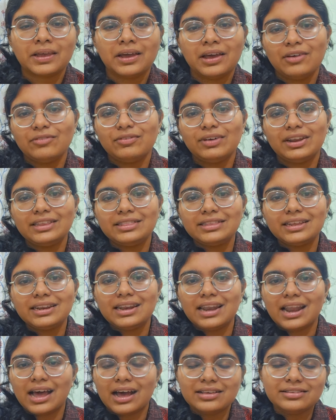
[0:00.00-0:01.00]
Well, in the
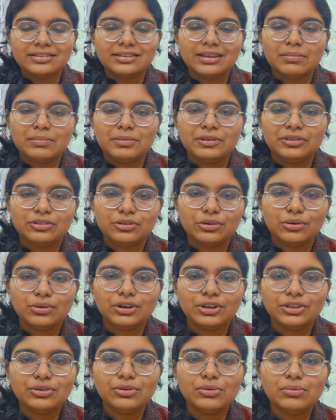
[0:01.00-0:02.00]
last
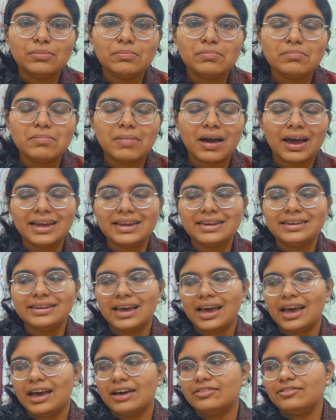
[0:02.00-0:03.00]
episode, you might
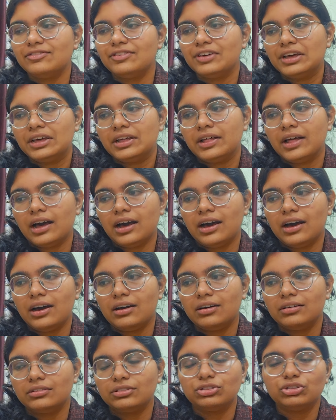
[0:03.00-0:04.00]
have
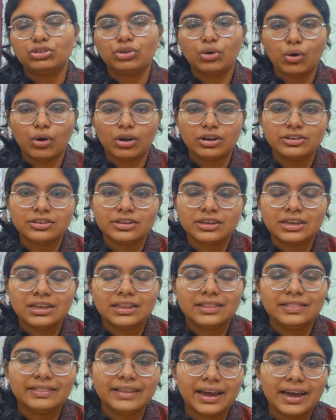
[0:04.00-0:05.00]
thought
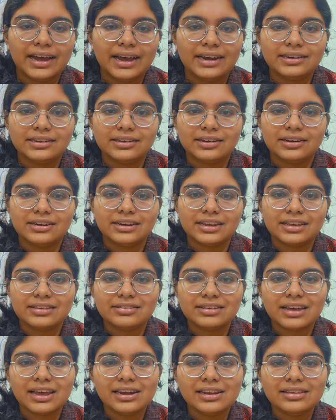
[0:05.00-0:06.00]
that
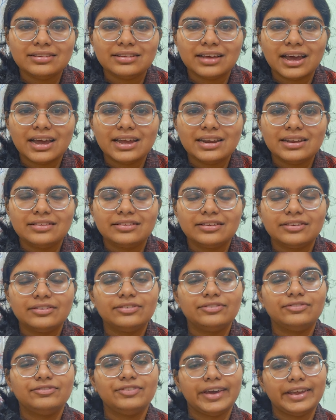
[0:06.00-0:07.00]
textile design is a
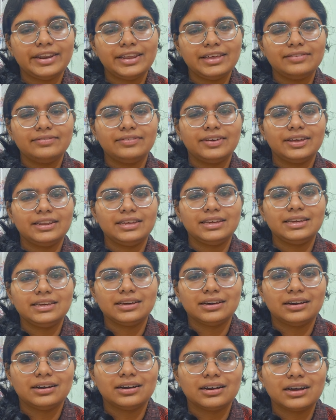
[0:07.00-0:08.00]
very
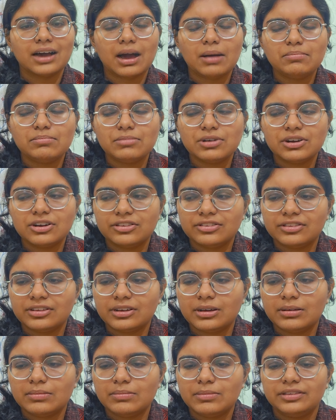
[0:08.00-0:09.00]

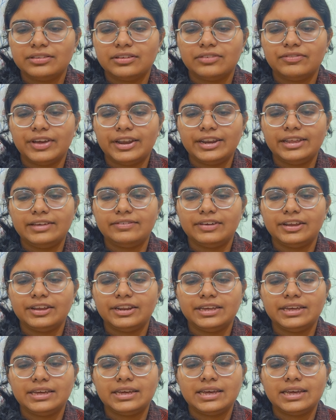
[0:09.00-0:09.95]
cumbersome, is a very